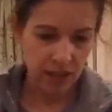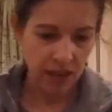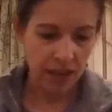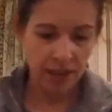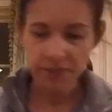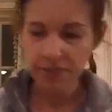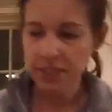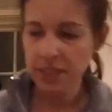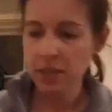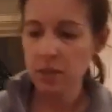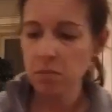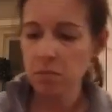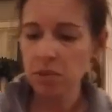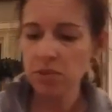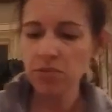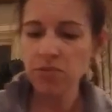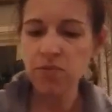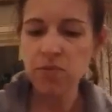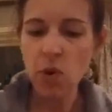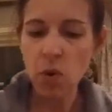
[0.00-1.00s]
I've done them
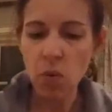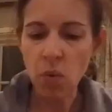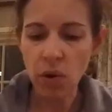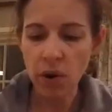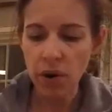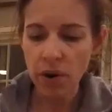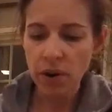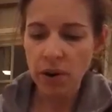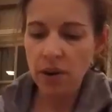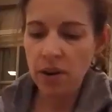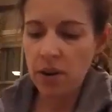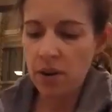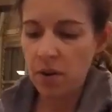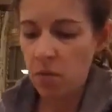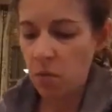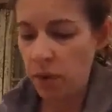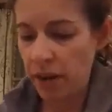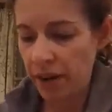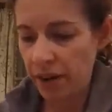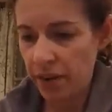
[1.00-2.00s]
before
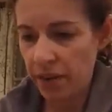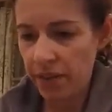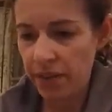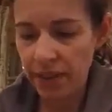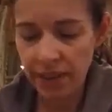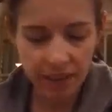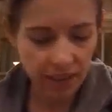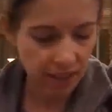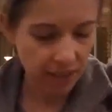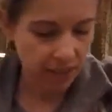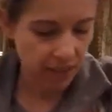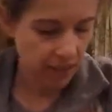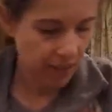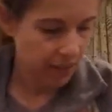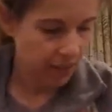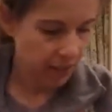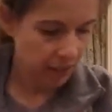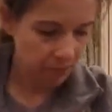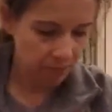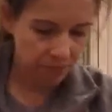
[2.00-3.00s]
where they
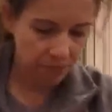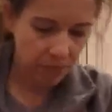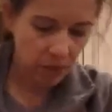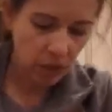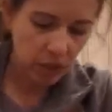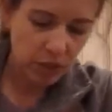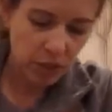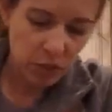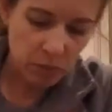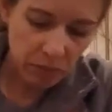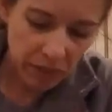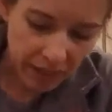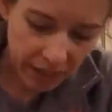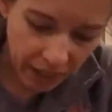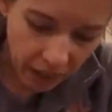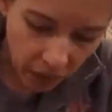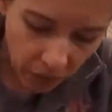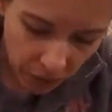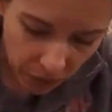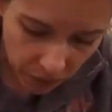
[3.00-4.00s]
are spread
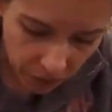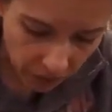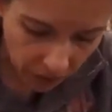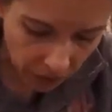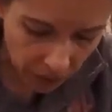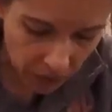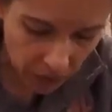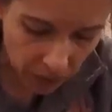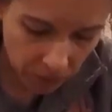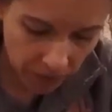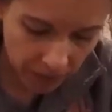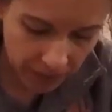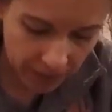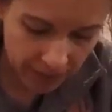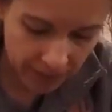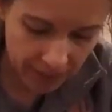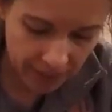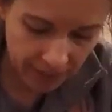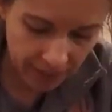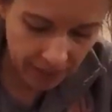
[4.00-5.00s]
out throughout the wreath,
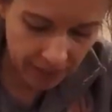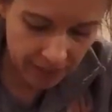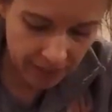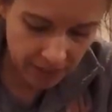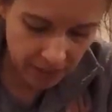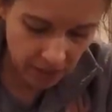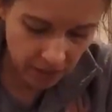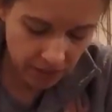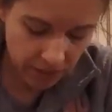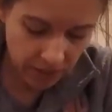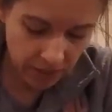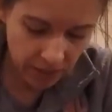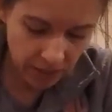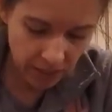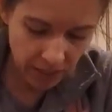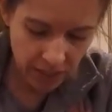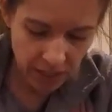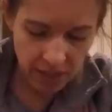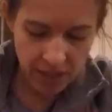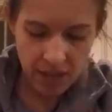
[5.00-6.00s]
and that is
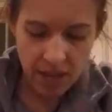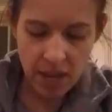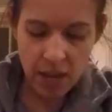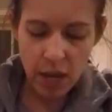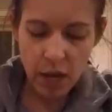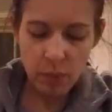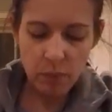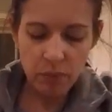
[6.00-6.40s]
certainly a